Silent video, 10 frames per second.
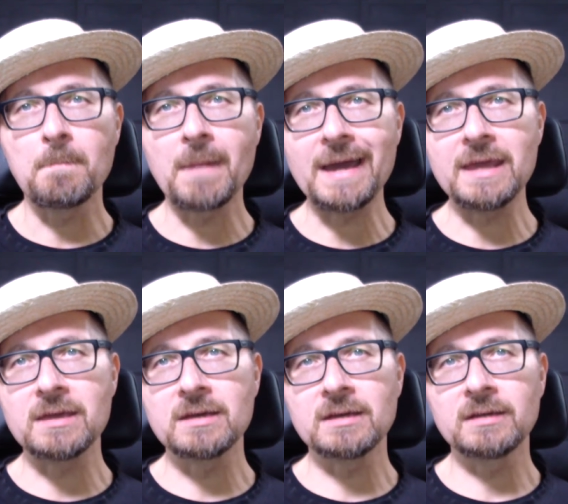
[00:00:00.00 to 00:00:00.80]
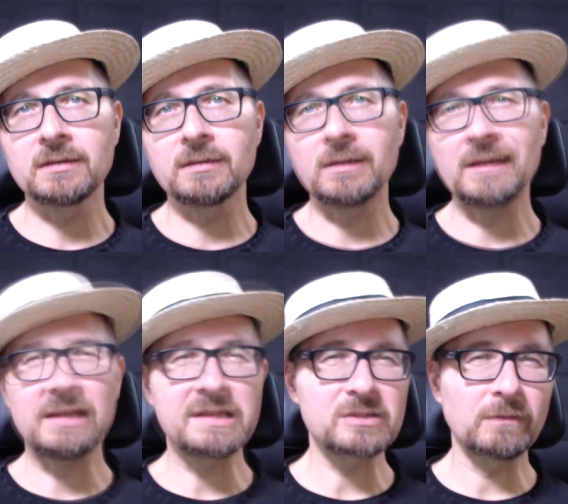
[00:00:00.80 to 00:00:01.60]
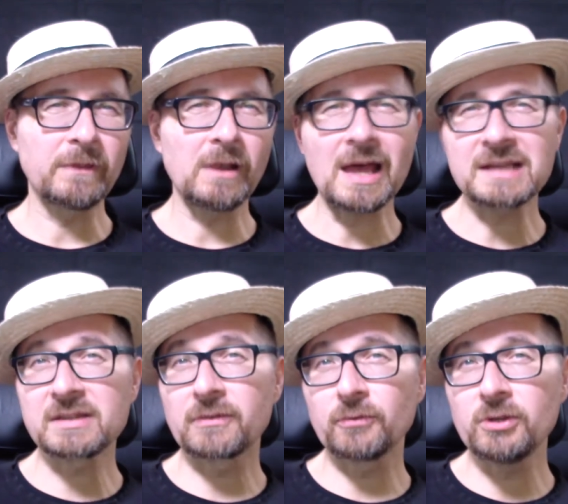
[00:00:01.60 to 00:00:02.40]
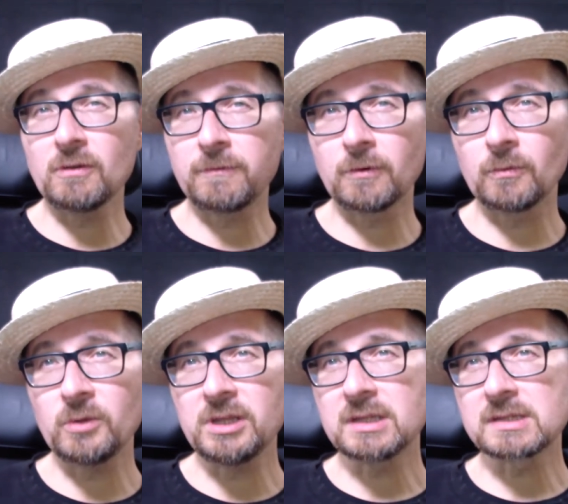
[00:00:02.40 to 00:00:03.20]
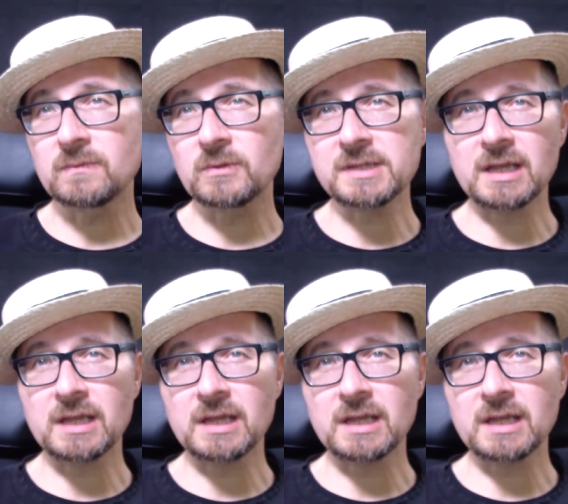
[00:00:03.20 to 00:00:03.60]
my uh, playlist of the last three or four weeks was